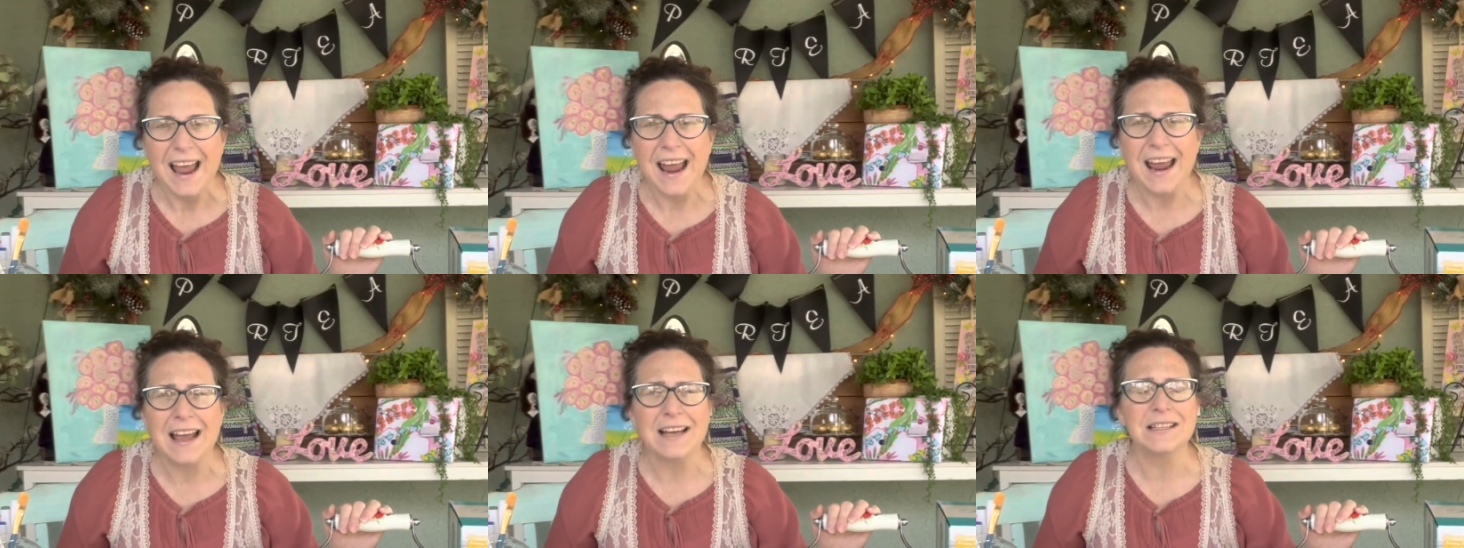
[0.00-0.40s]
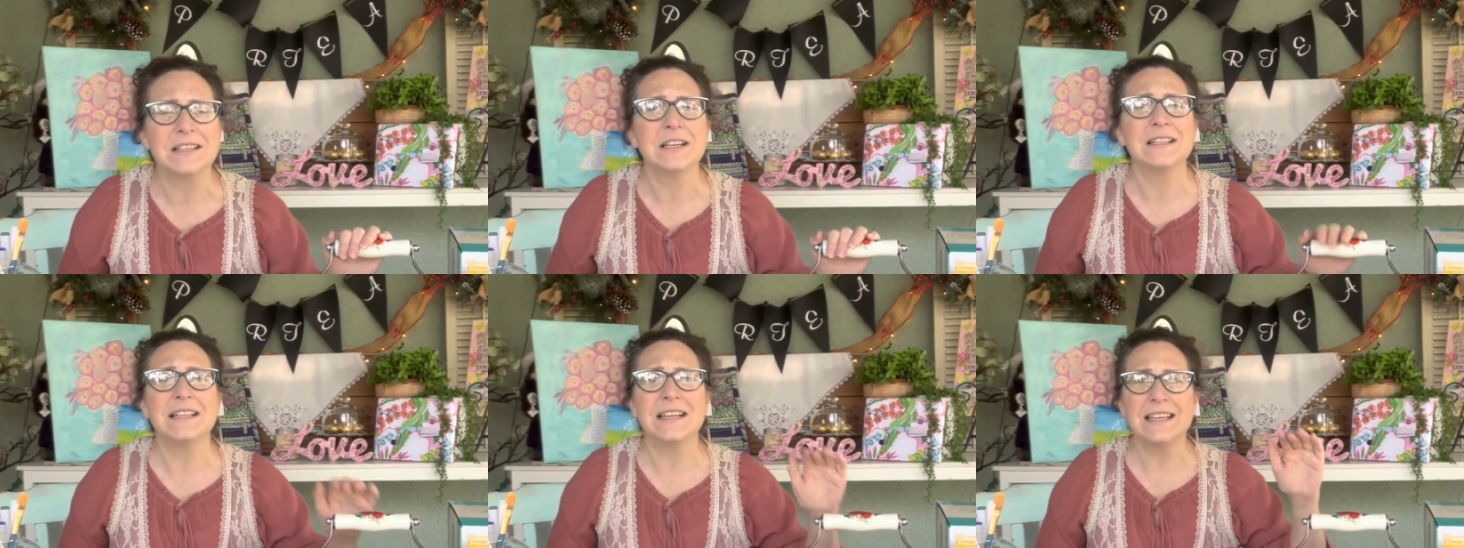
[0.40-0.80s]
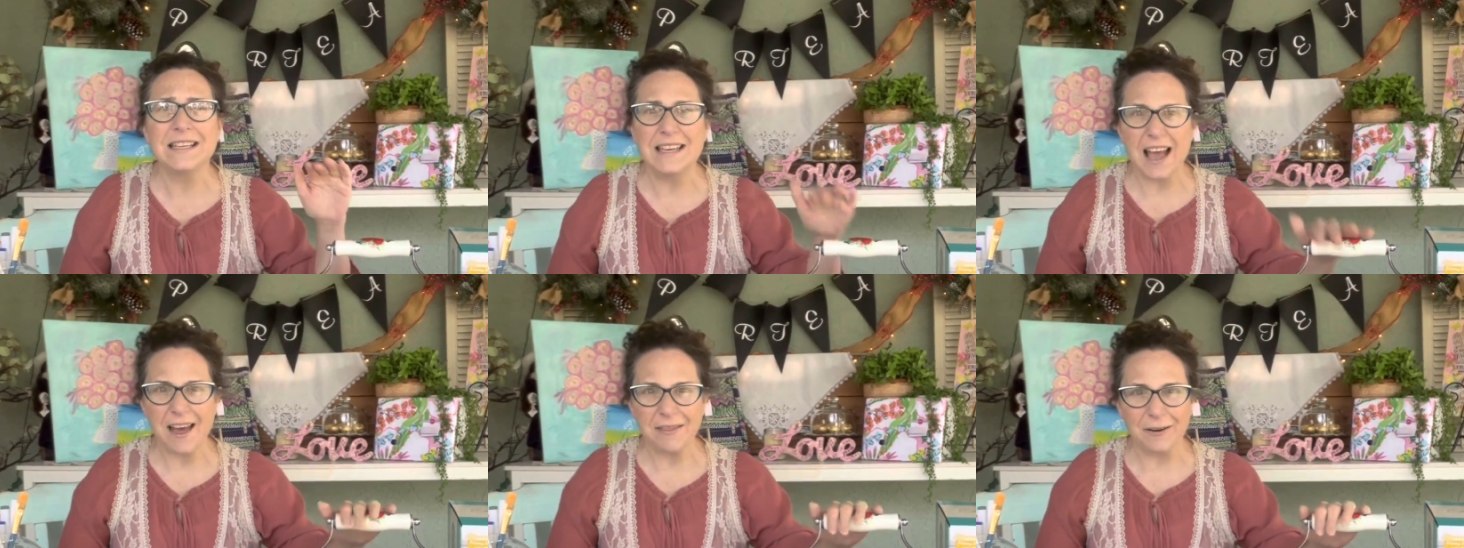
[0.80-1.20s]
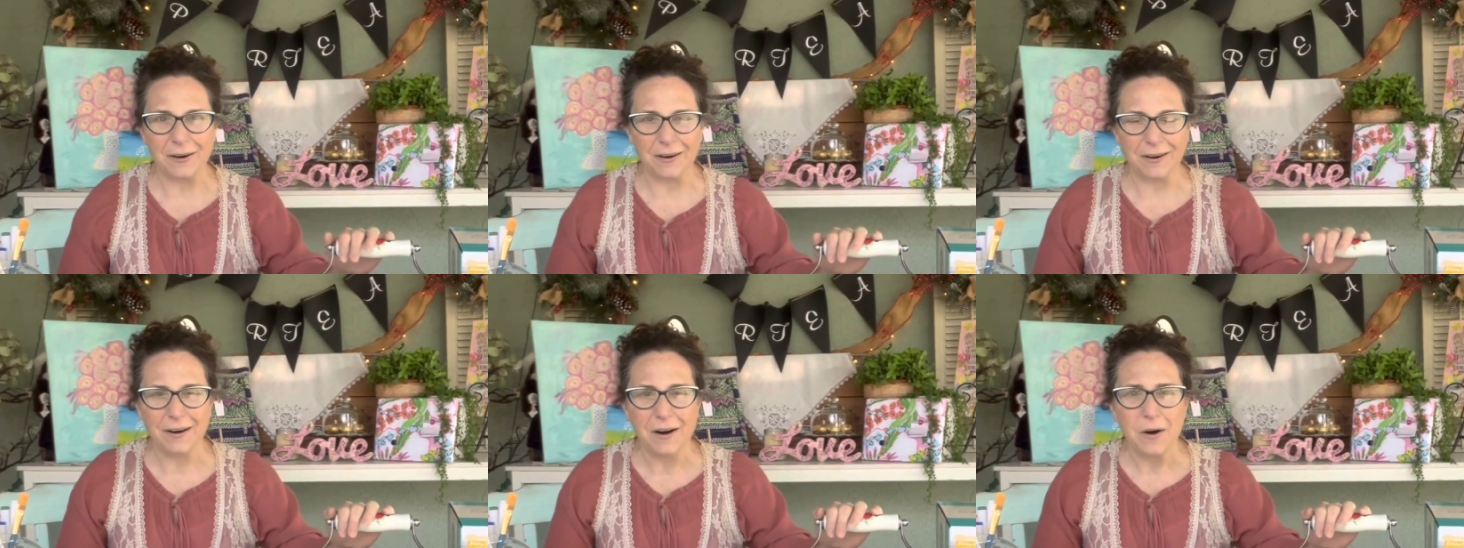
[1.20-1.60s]
And
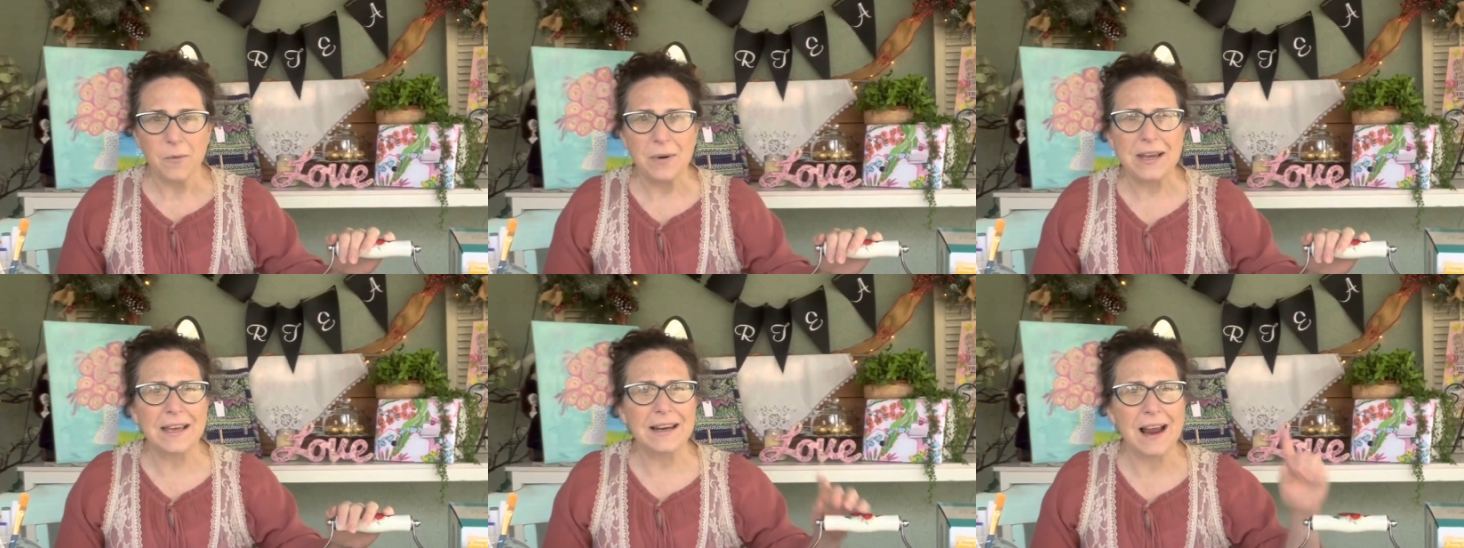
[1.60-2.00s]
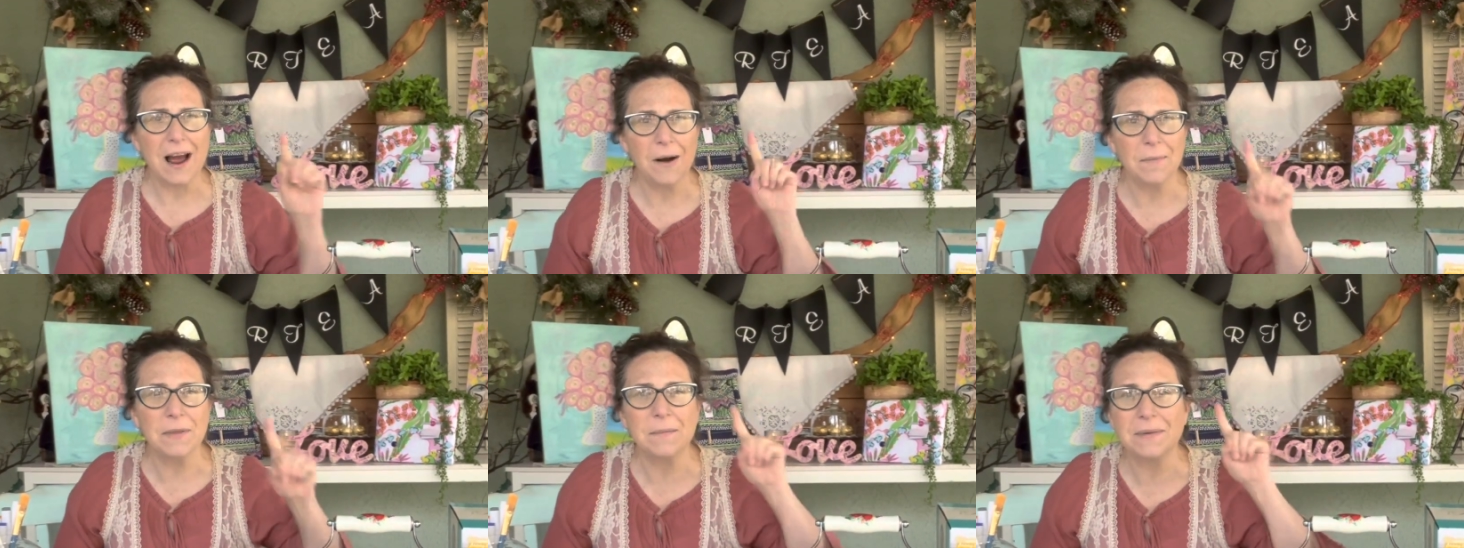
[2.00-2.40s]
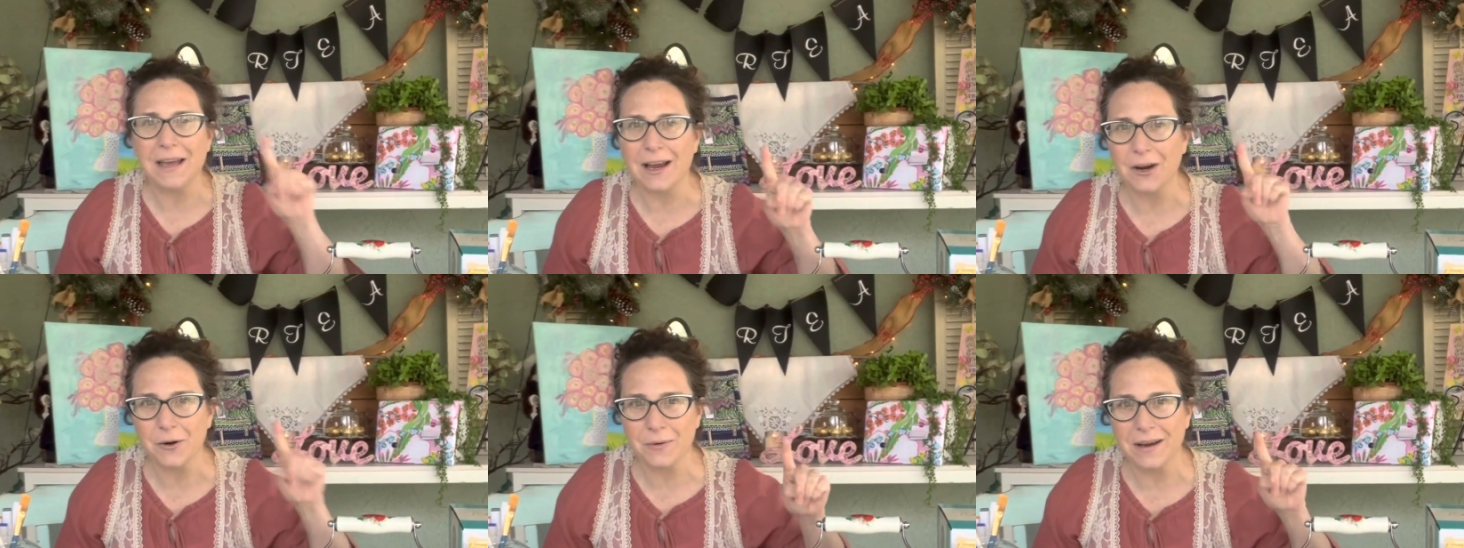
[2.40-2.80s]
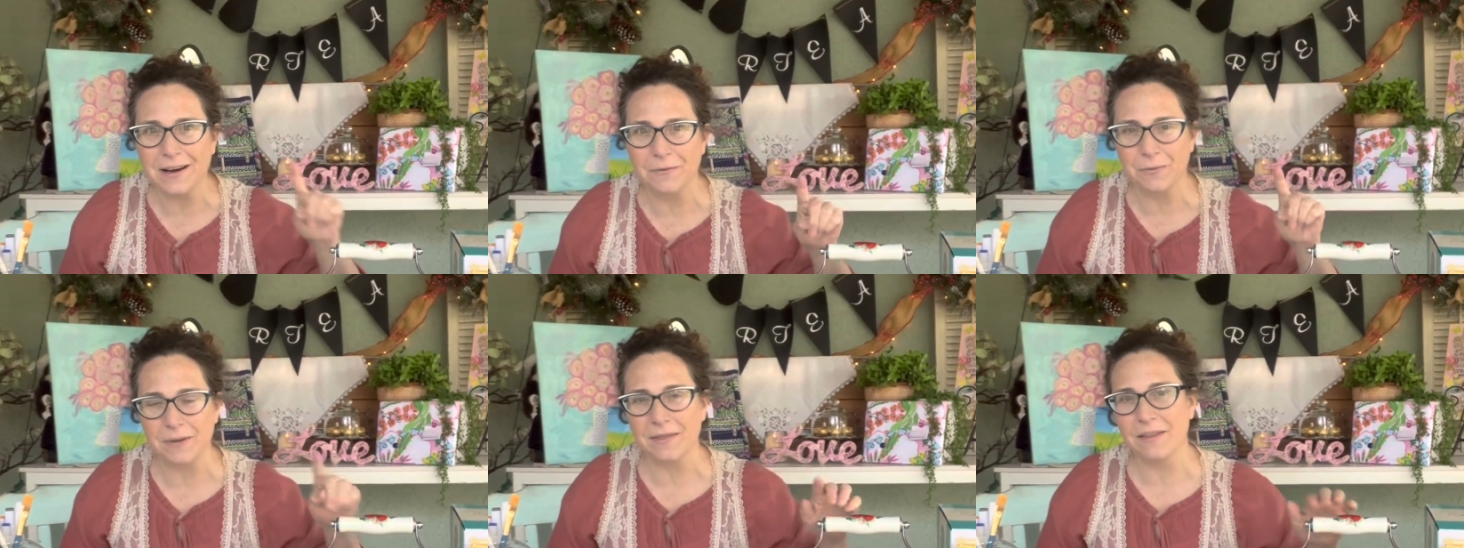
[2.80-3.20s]
together, we can help them get
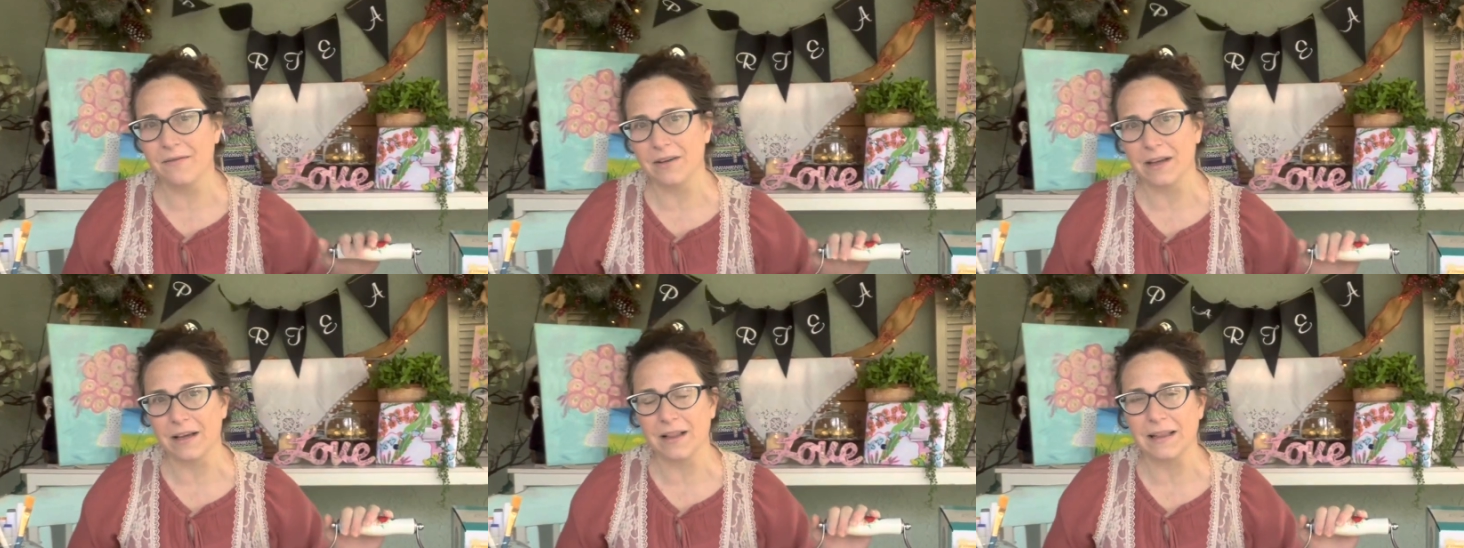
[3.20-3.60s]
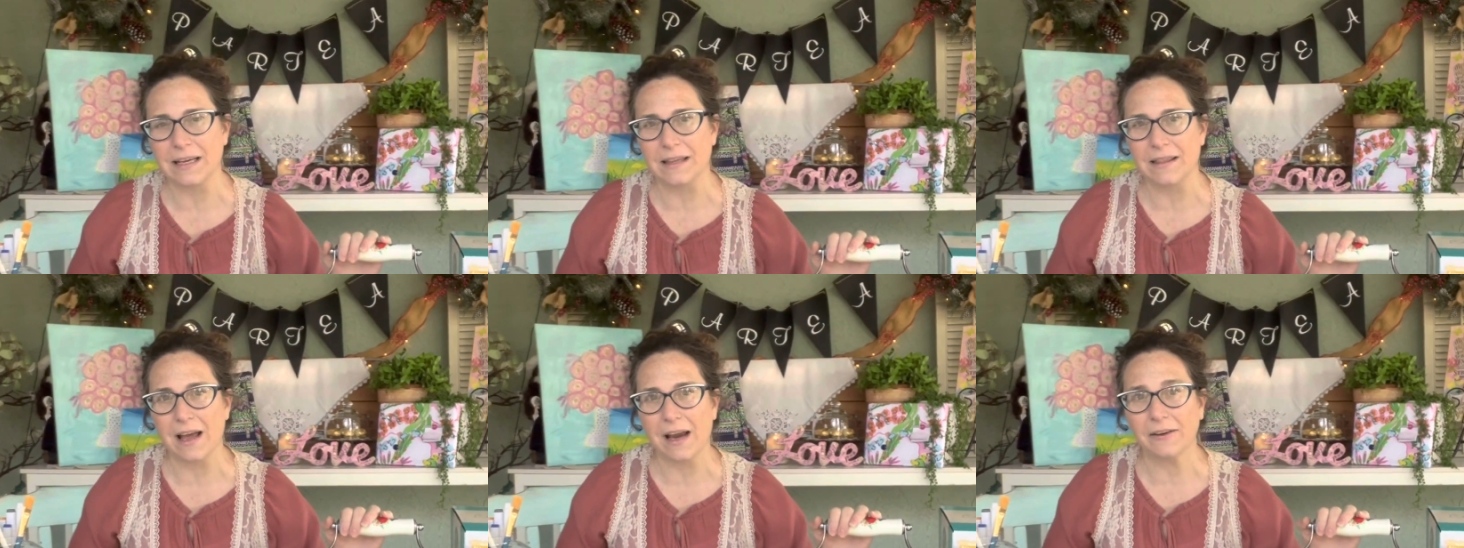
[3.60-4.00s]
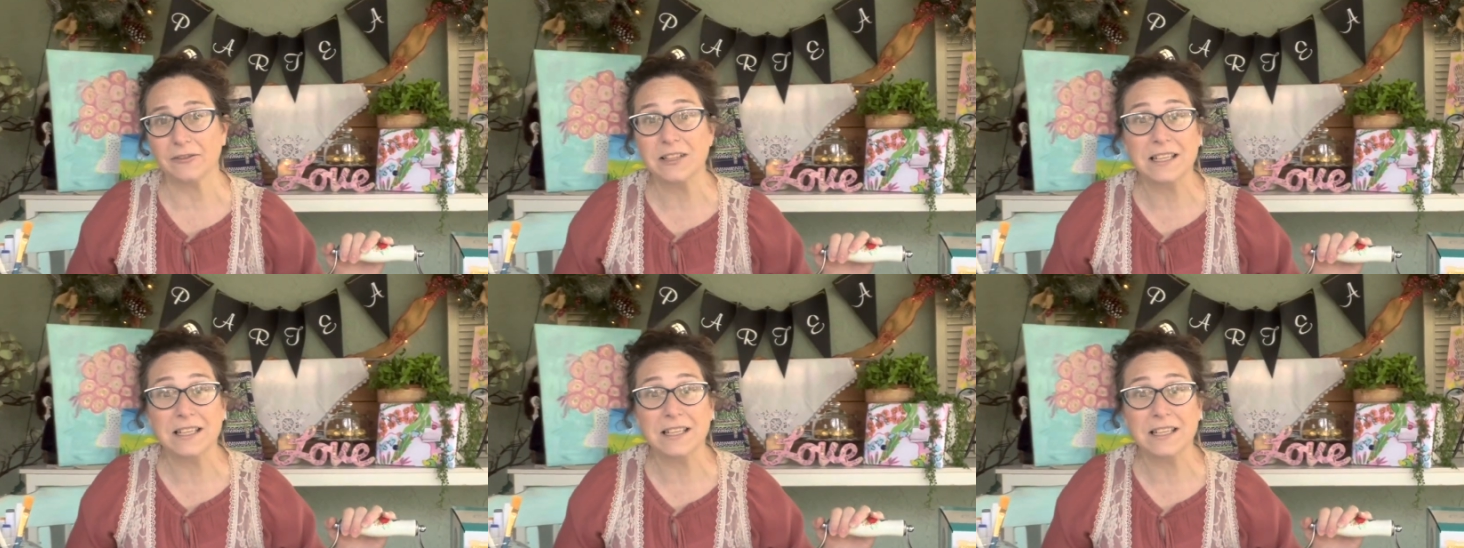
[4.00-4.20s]
creative with living a clean life.